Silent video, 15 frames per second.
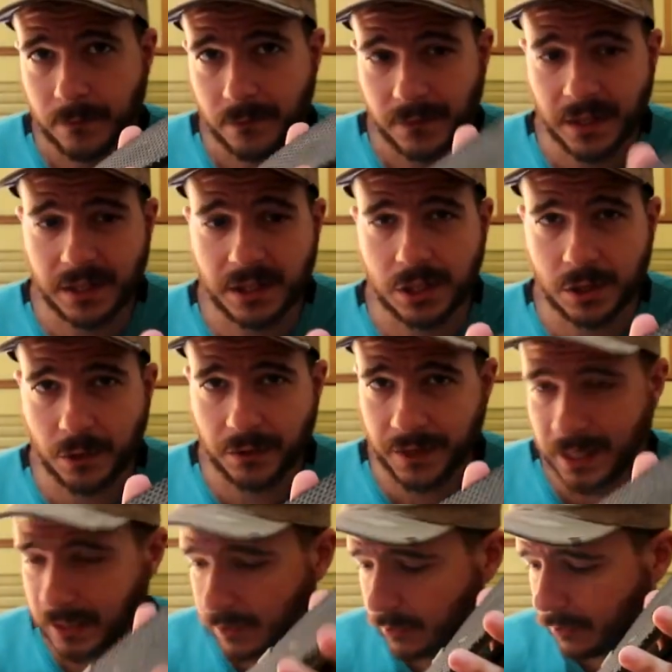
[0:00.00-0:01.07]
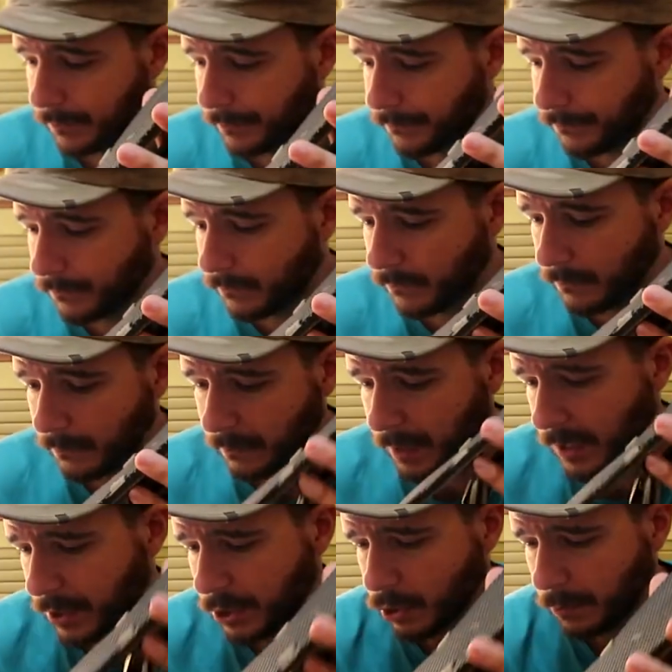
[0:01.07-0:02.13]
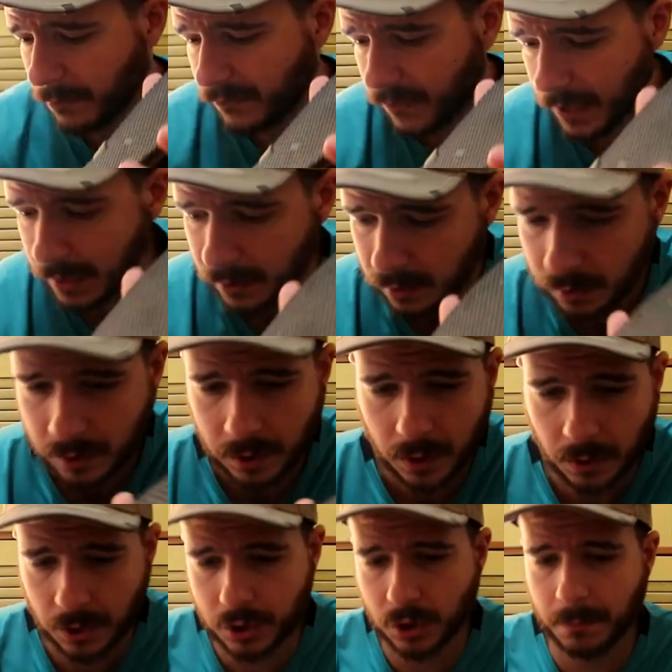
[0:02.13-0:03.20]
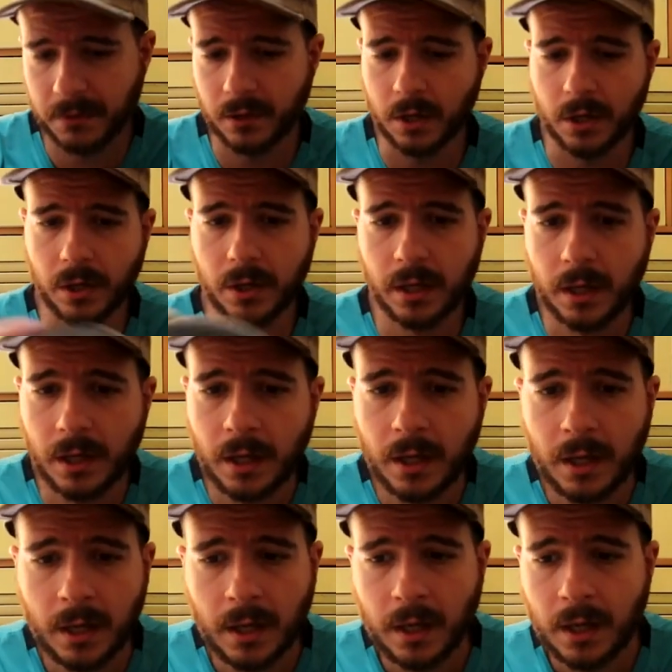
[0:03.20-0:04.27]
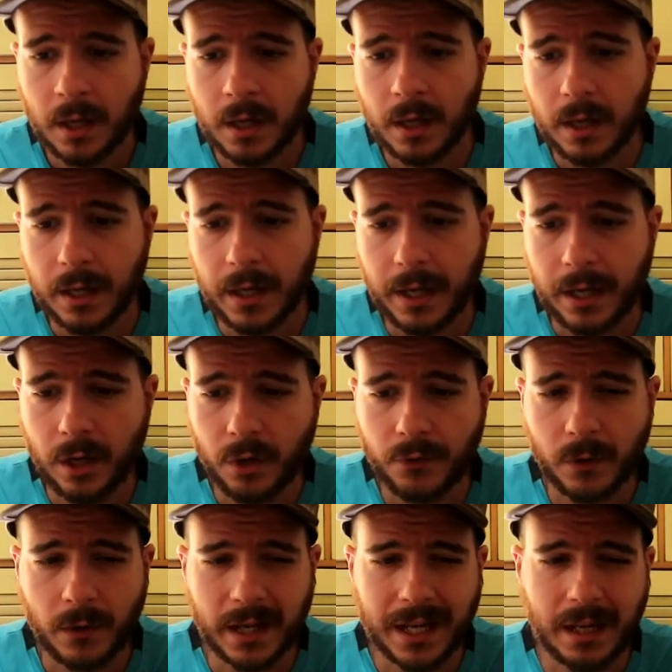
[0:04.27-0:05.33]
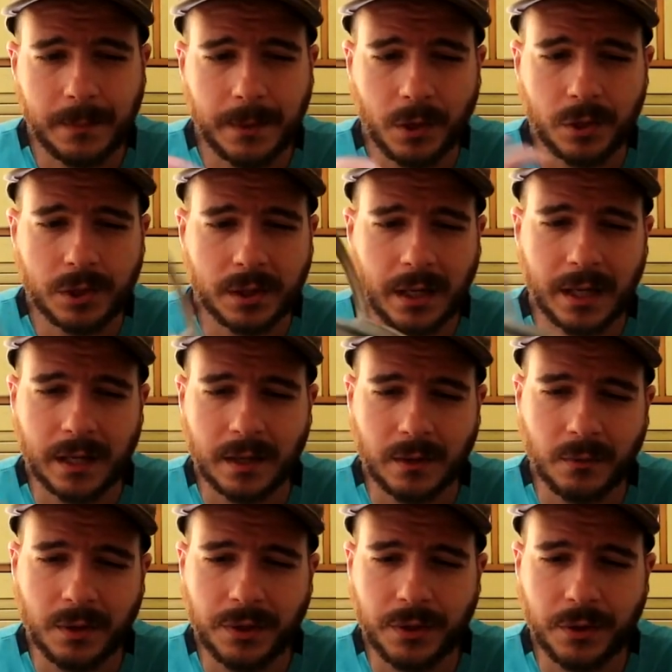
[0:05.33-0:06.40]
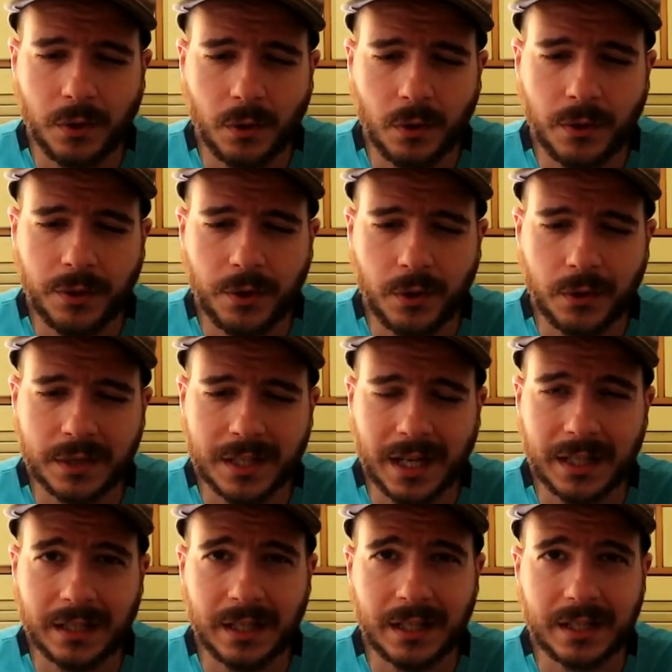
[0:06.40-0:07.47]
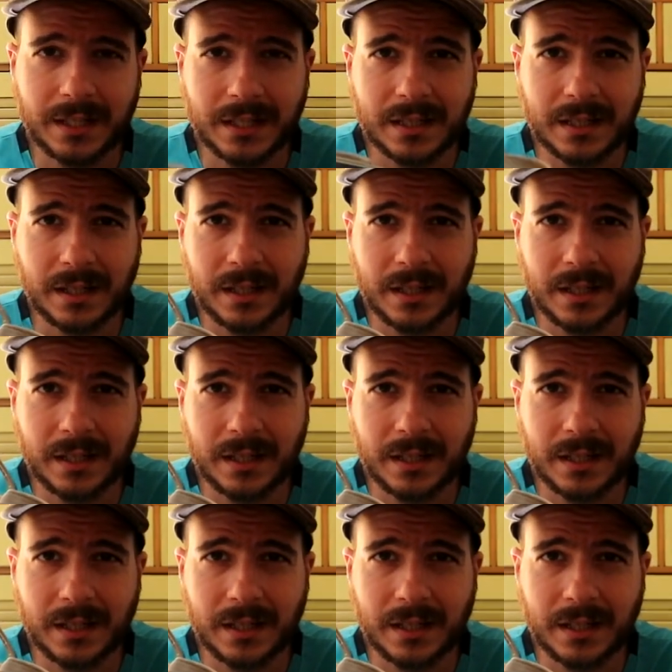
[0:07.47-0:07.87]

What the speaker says: This is not that. But it should be fine. You know, you should be good. And off-road again, because like with all thong sandals,